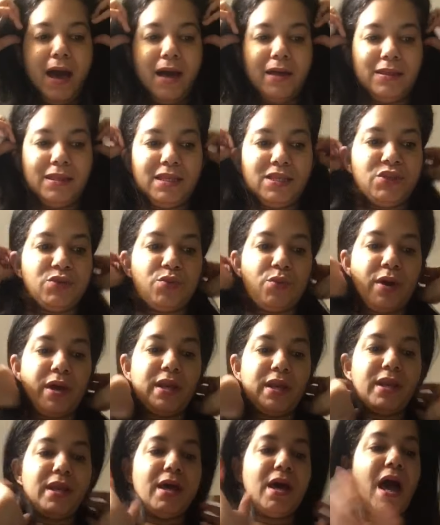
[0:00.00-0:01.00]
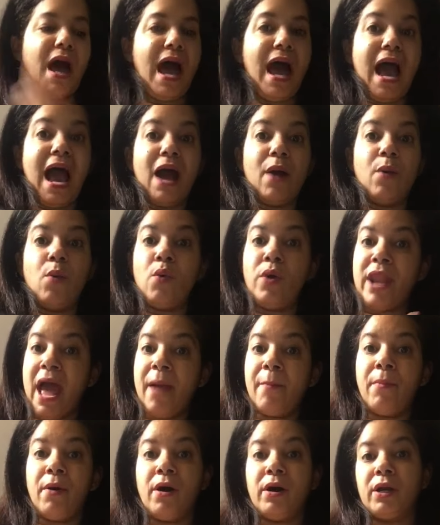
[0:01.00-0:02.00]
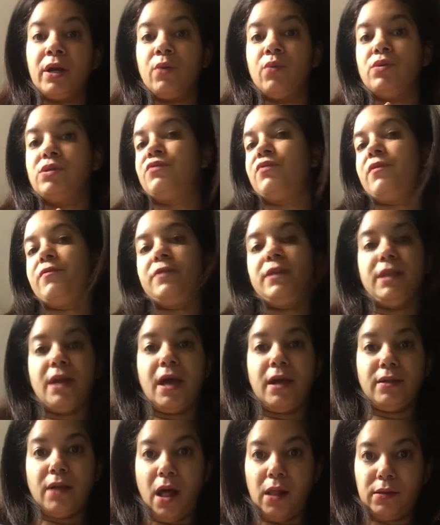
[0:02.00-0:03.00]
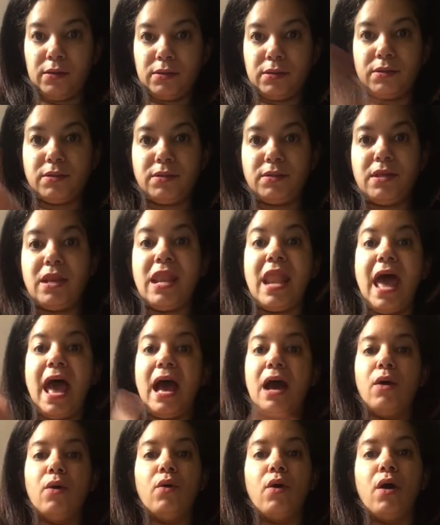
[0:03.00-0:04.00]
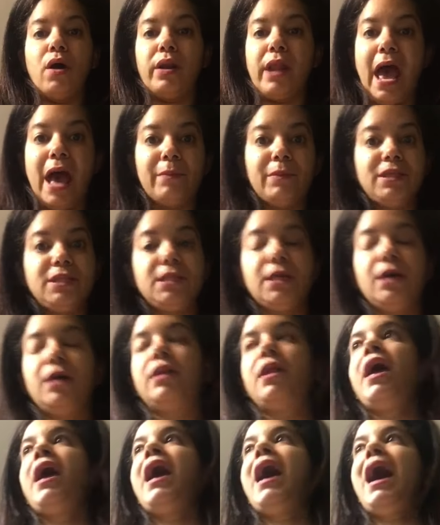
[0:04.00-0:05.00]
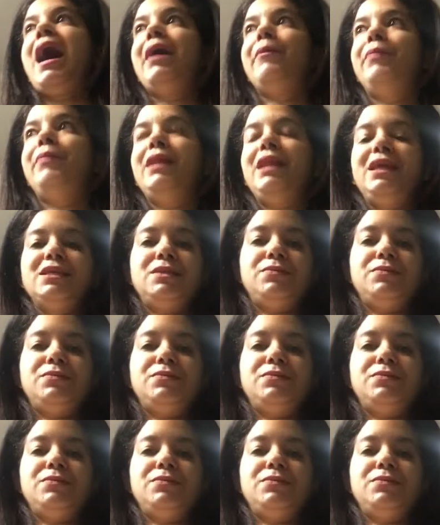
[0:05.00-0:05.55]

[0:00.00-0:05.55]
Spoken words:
this one, when I bought it, was $59. Now on Amazon, I believe it's